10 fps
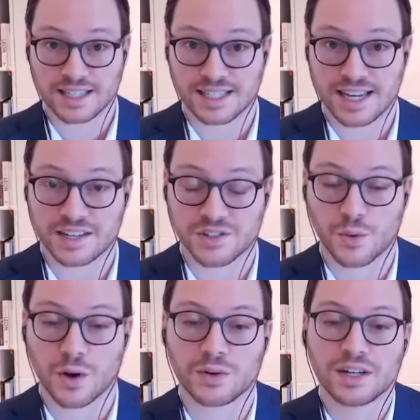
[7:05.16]
to status
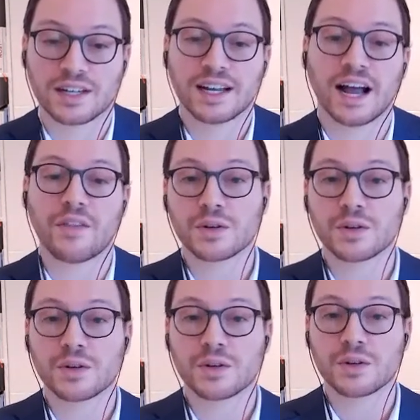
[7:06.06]
quo. And those
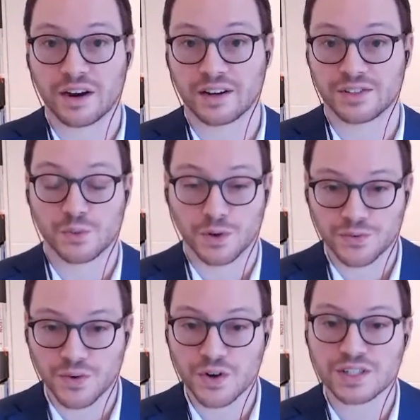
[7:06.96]
5 areas were:
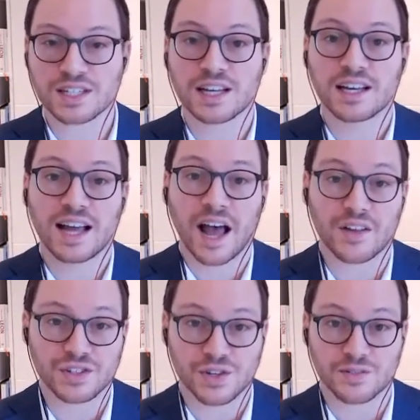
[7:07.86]
first,
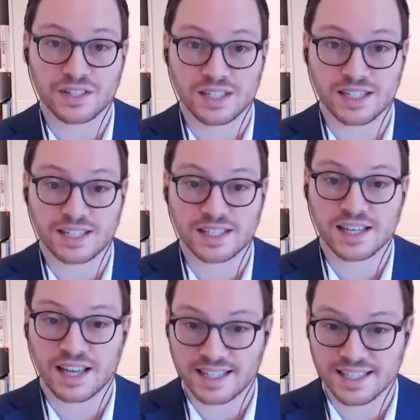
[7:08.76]
health services
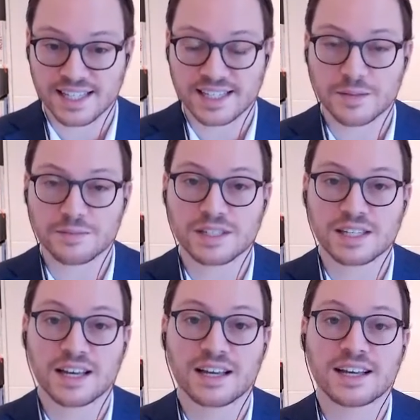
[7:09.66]
and systems;
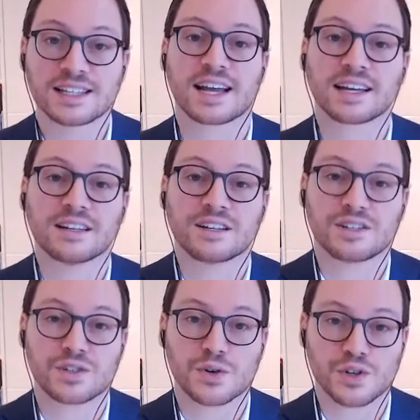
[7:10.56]
second,
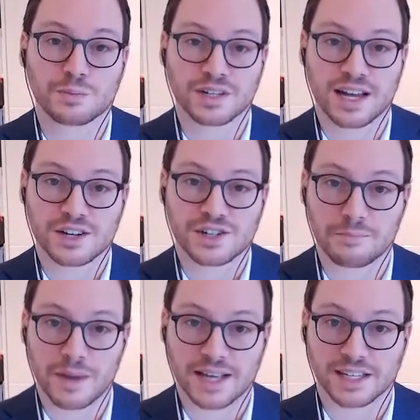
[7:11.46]
social protection
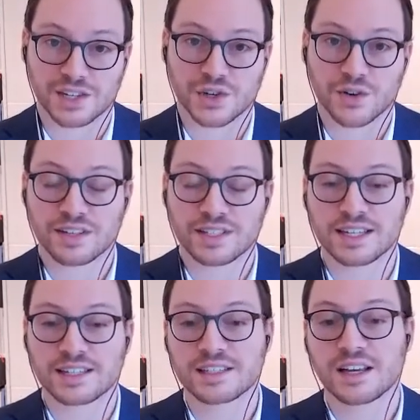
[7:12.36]
and basic
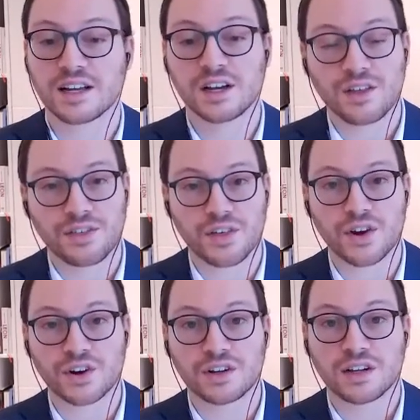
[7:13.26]
services;
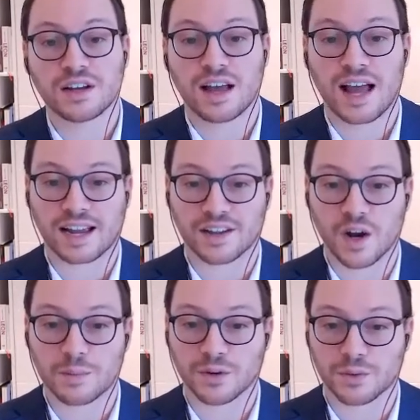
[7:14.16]
third,
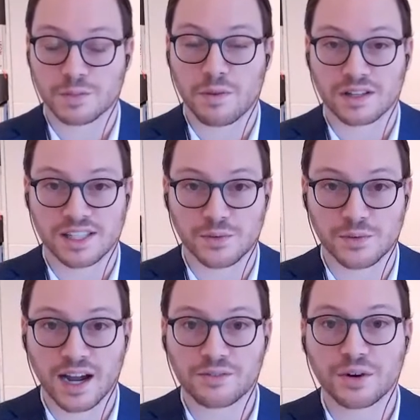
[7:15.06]
economic response and
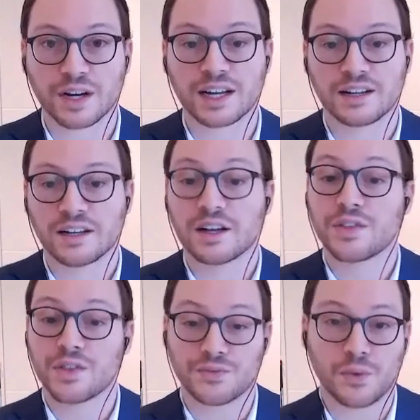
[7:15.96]
recovery;
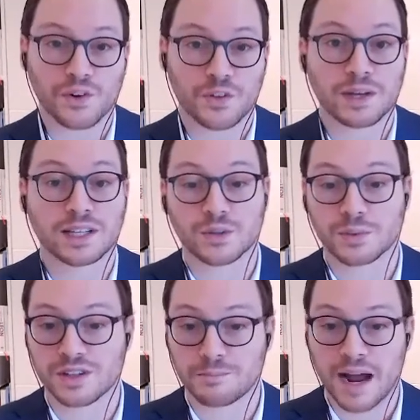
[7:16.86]
the 4th pillar
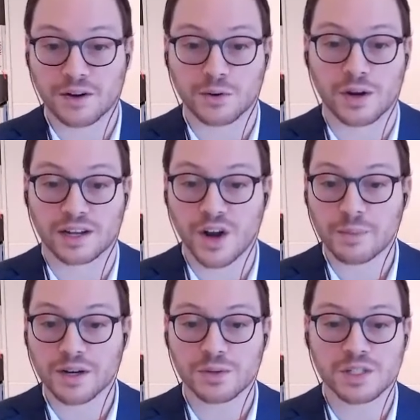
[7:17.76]
was on
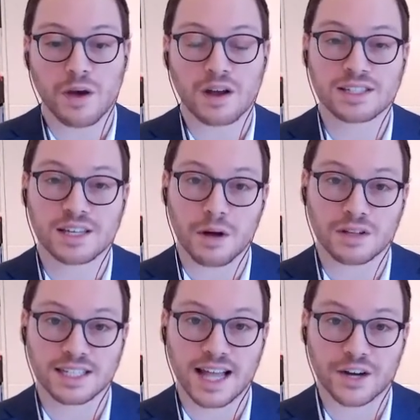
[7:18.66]
macroeconomic response and
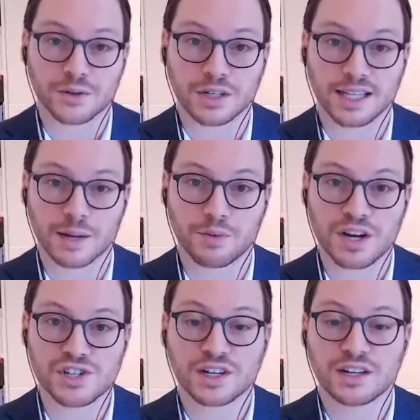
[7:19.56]
multilateral
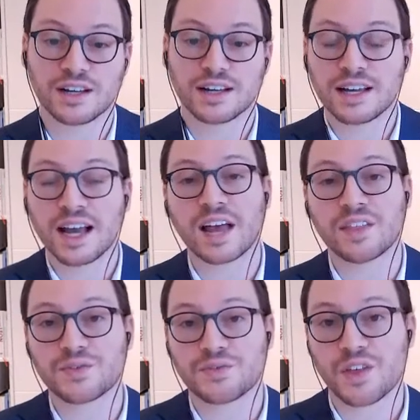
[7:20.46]
collaboration; and the
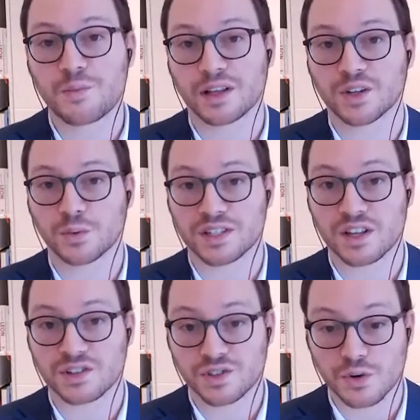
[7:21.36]
5th pillar was
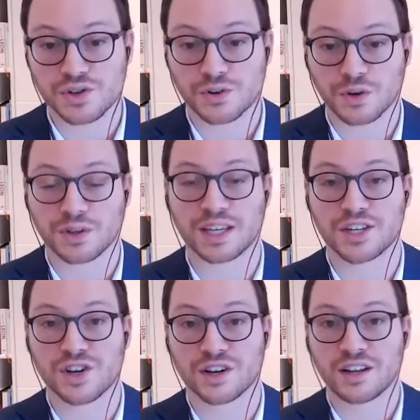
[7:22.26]
on social
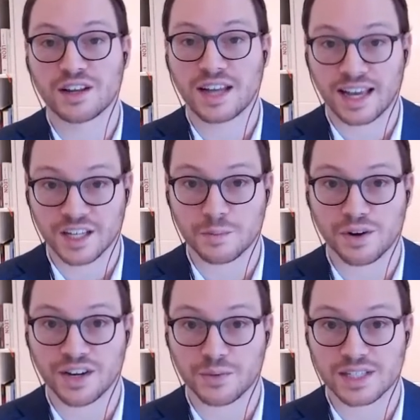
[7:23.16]
cohesion and
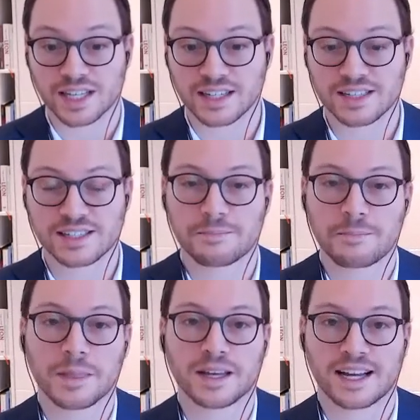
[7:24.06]
community resilience.
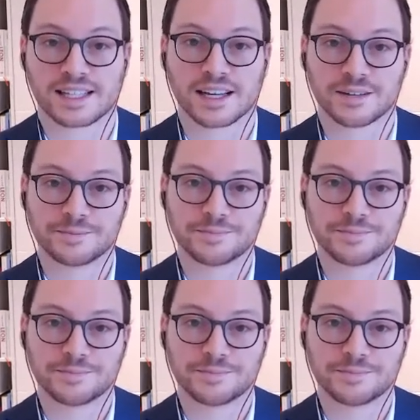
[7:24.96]
Next slide.